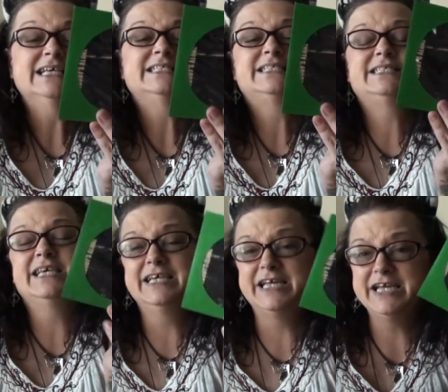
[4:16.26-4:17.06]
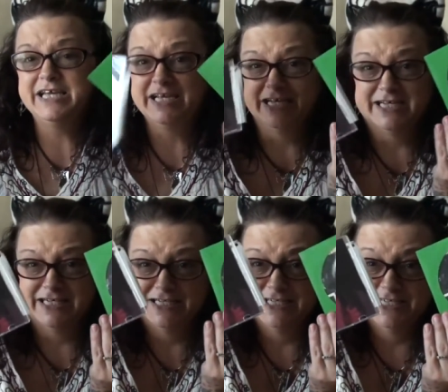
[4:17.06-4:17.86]

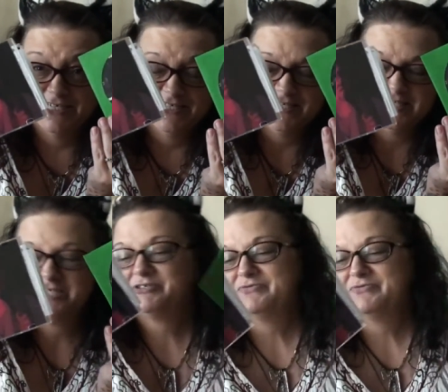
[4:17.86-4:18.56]
CDs